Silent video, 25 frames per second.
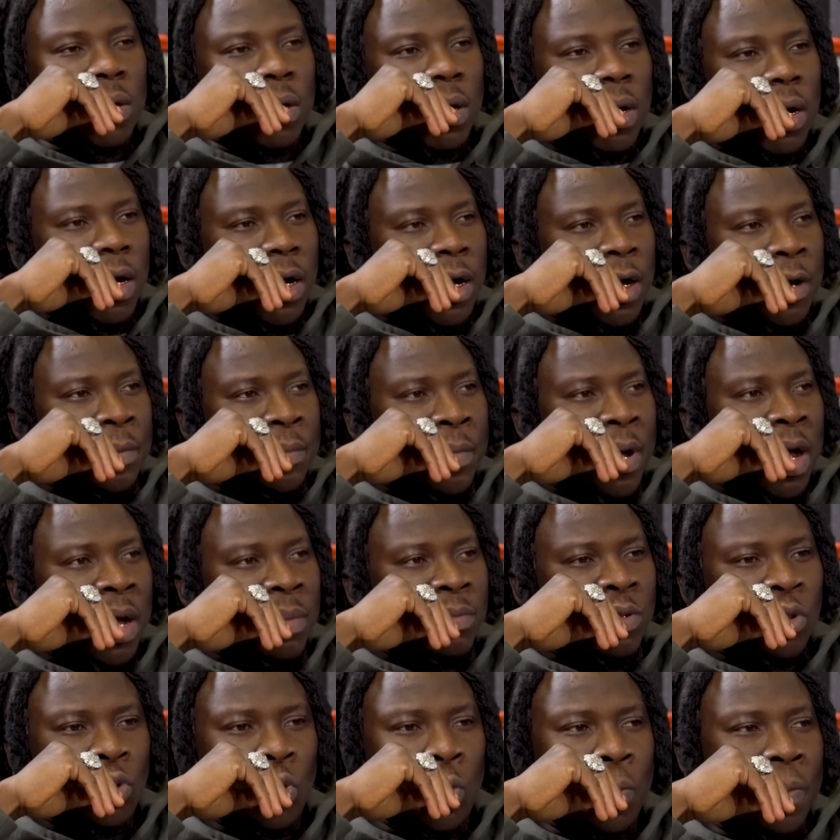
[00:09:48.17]
um, um,
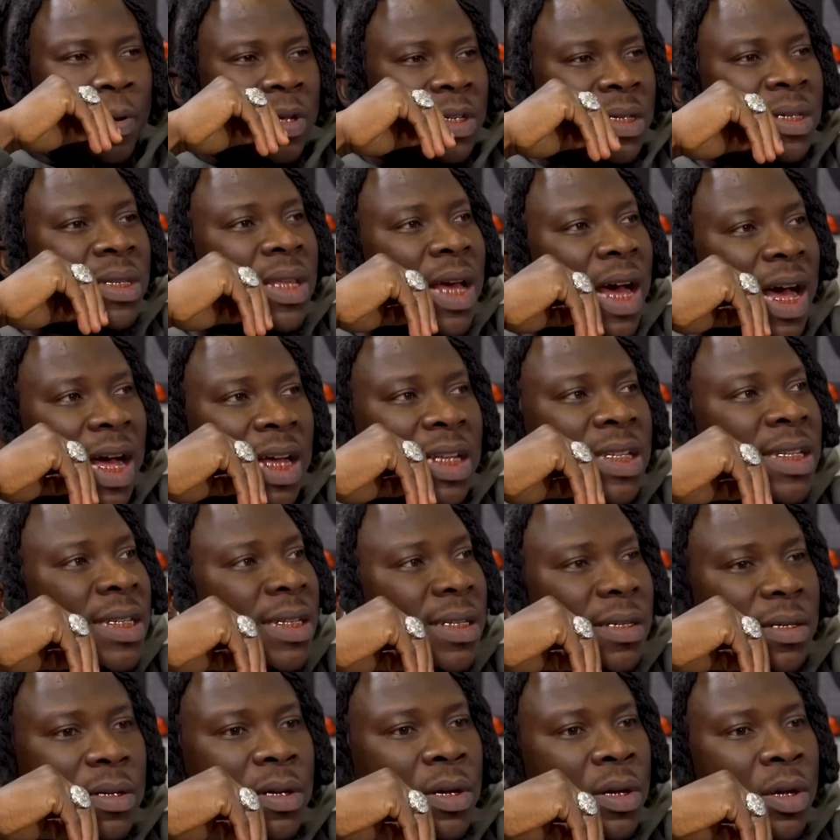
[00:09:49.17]

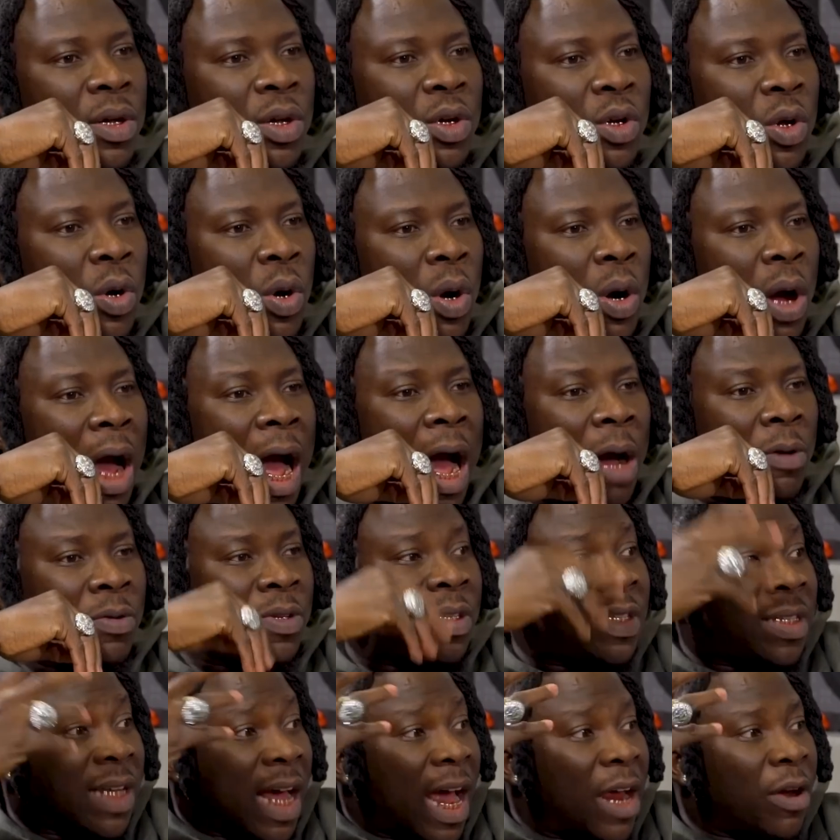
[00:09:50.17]
superstars, you know,
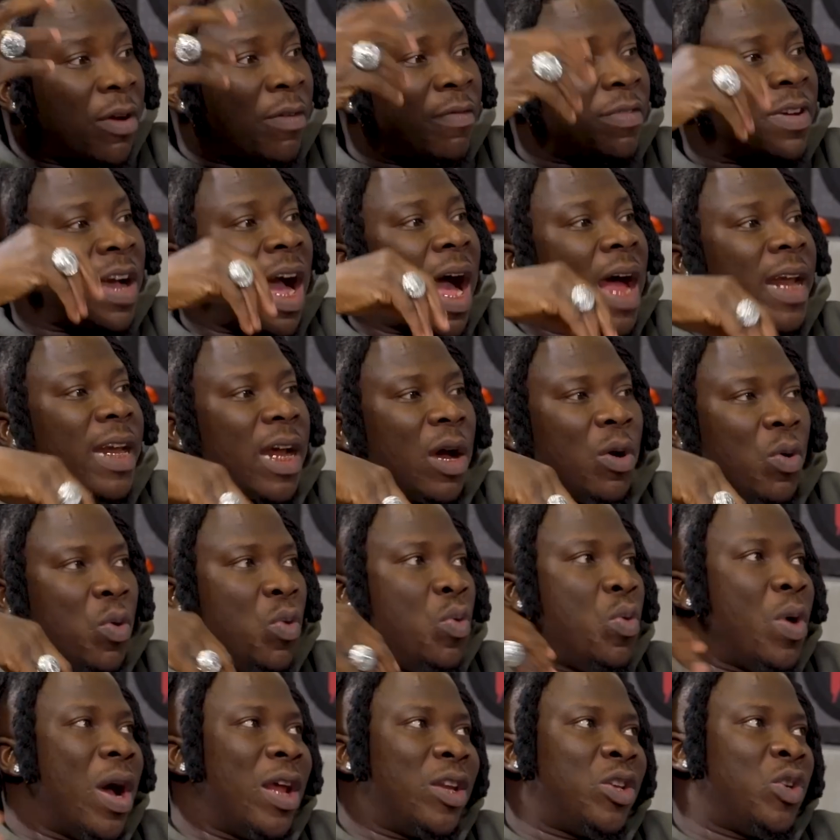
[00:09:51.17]
outside of Ghana
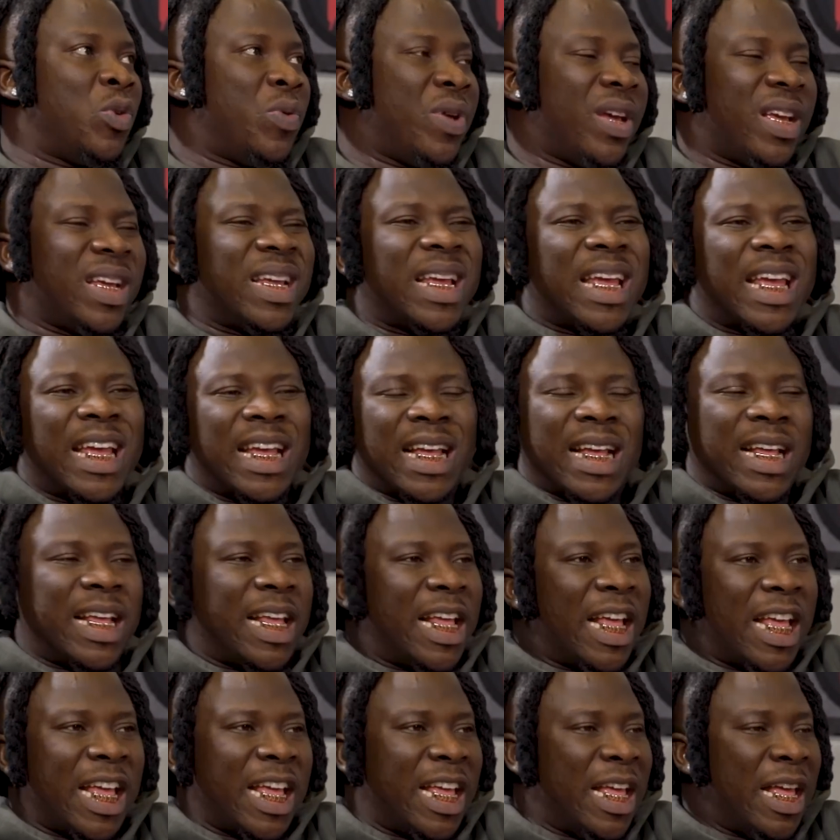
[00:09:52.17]
who are doing
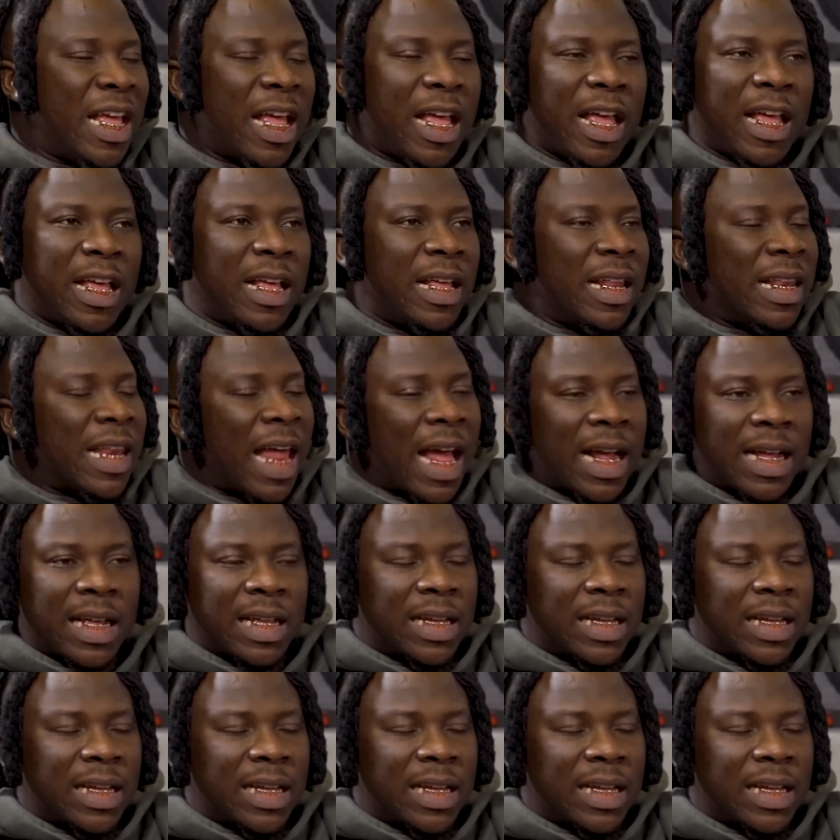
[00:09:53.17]
like